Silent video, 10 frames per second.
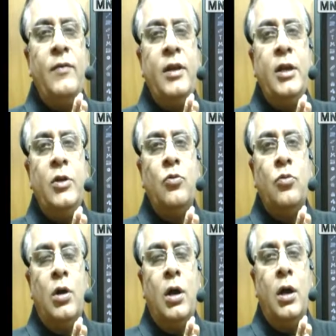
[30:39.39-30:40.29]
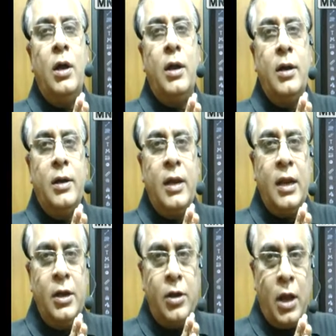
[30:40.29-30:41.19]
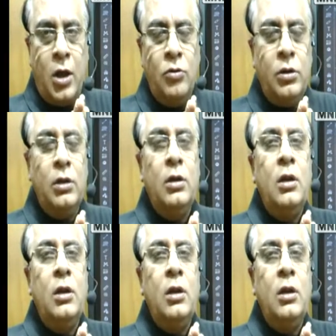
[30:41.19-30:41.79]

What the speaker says: we need to take into account,